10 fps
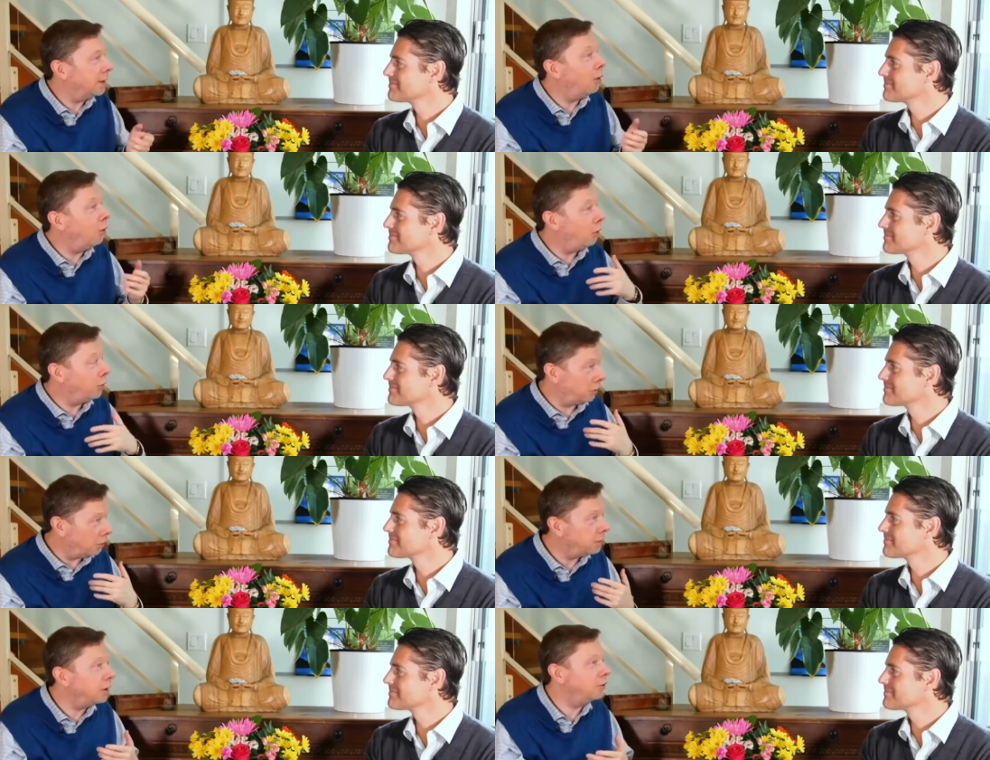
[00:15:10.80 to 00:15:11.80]
Speaker 1: they're all
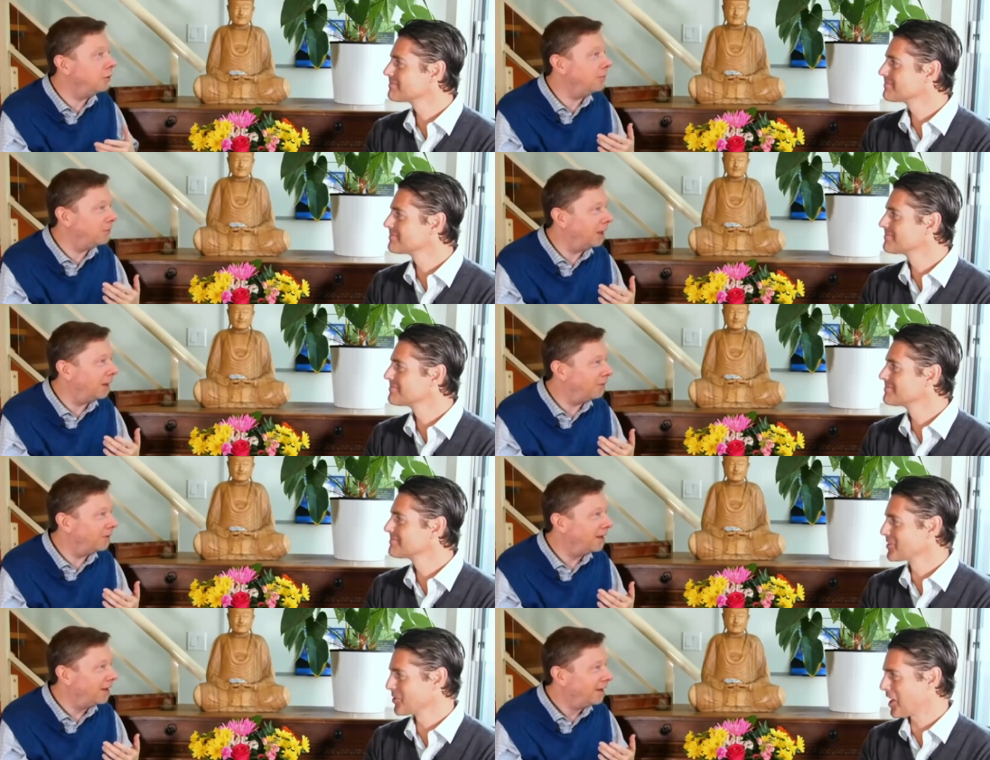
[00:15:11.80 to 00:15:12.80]
talking to themselves.
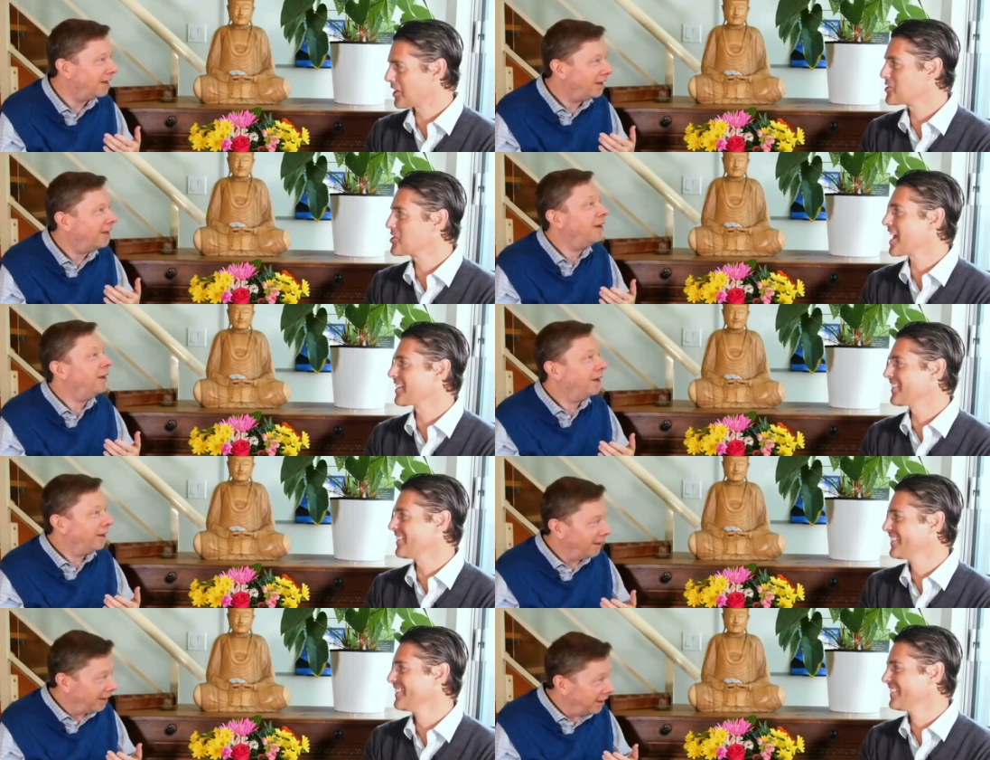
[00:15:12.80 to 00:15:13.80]
Speaker 2: A lot of
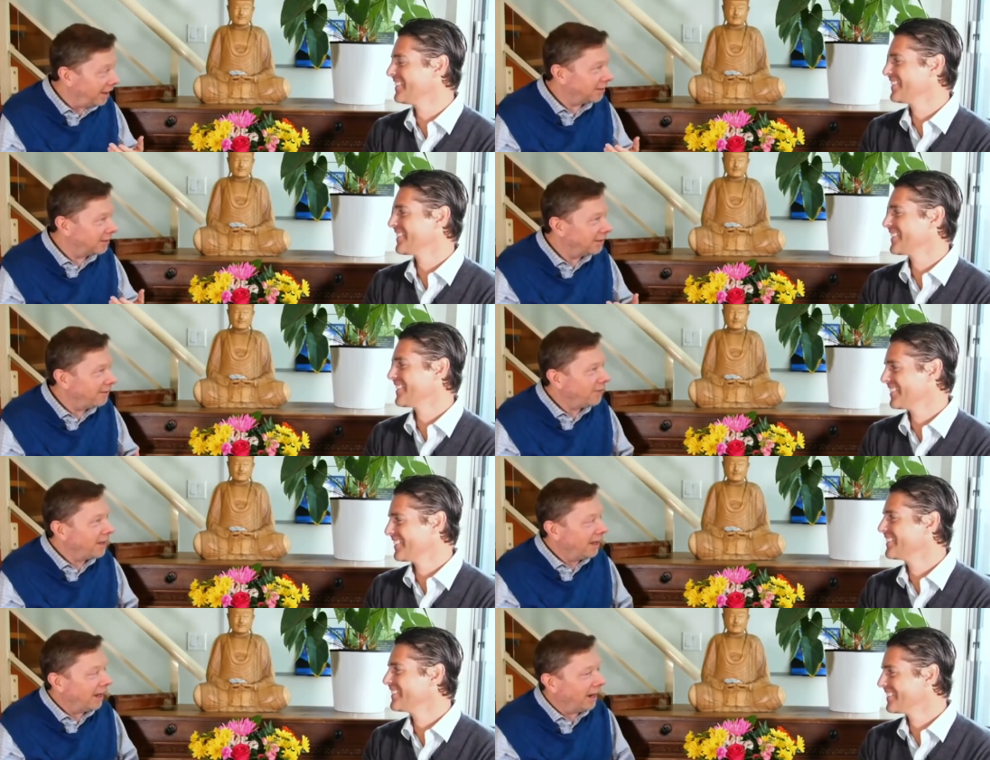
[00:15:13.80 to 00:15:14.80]
chatter.
Speaker 1: Yes.
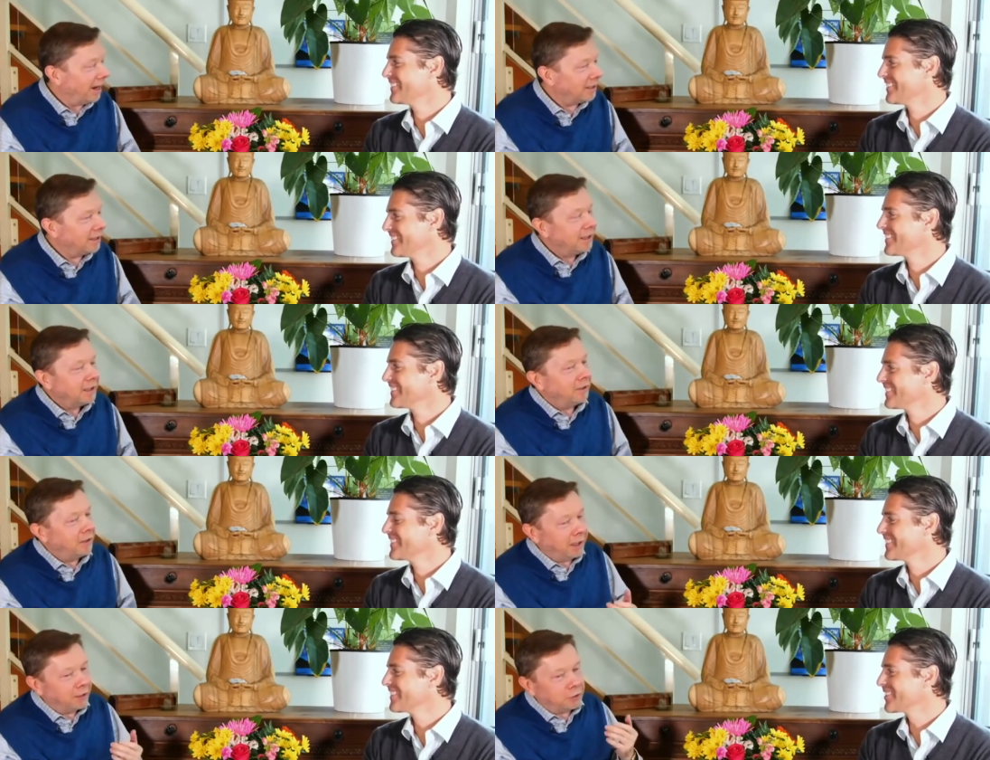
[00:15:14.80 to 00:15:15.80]
And
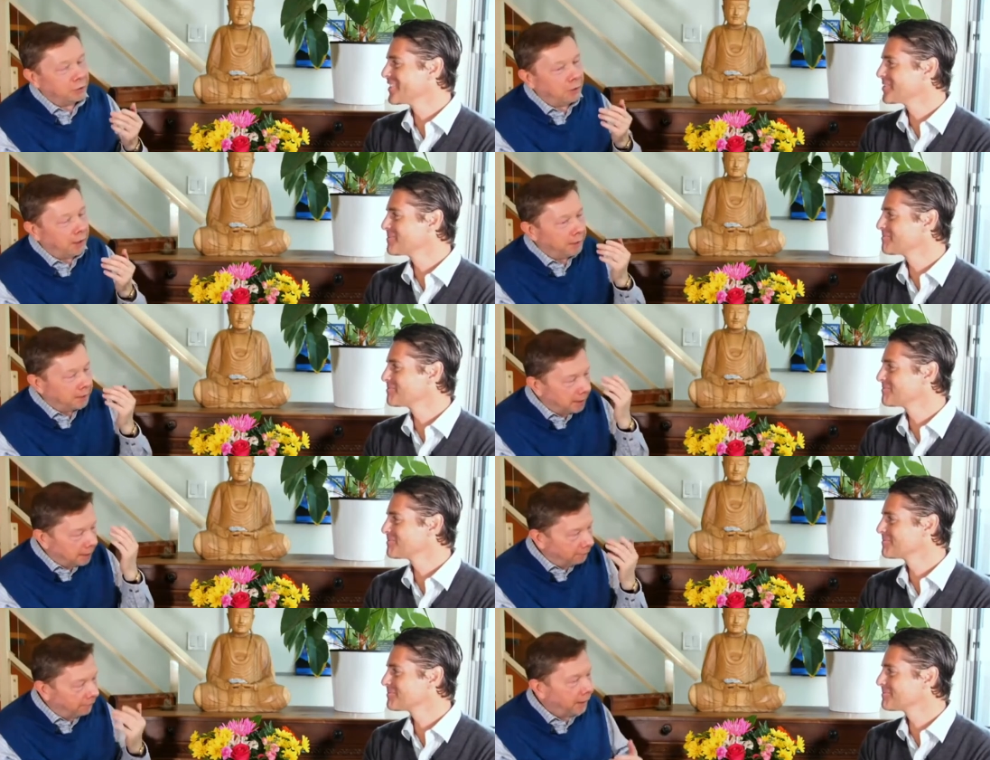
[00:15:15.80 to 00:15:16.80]
they are so
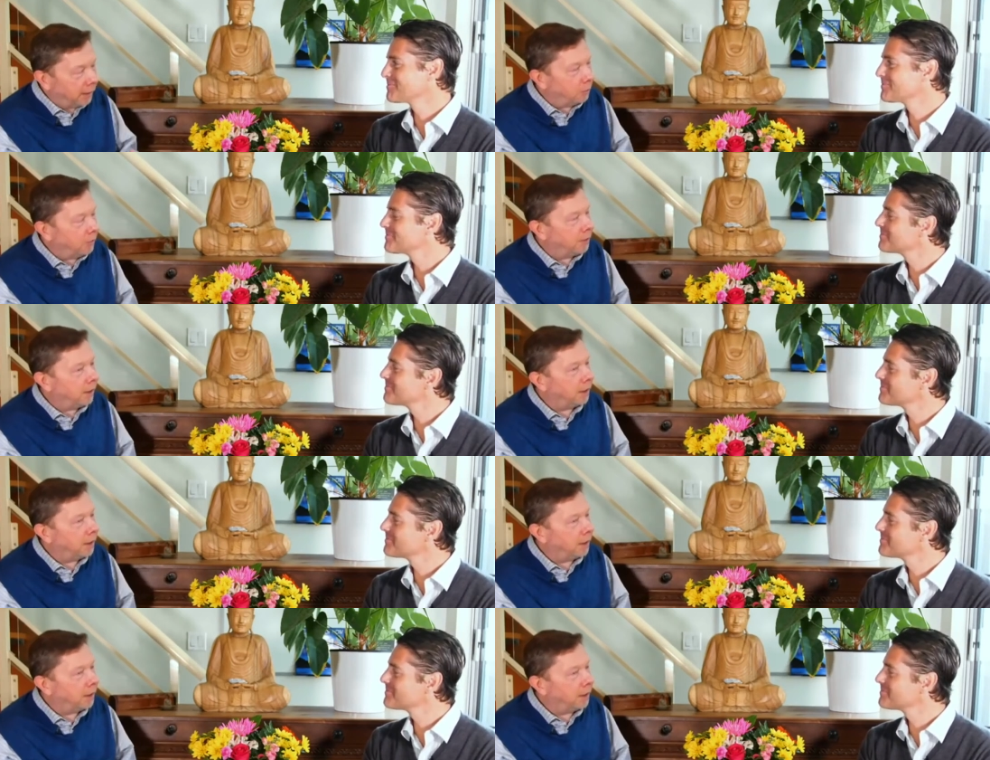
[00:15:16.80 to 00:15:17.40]
identified with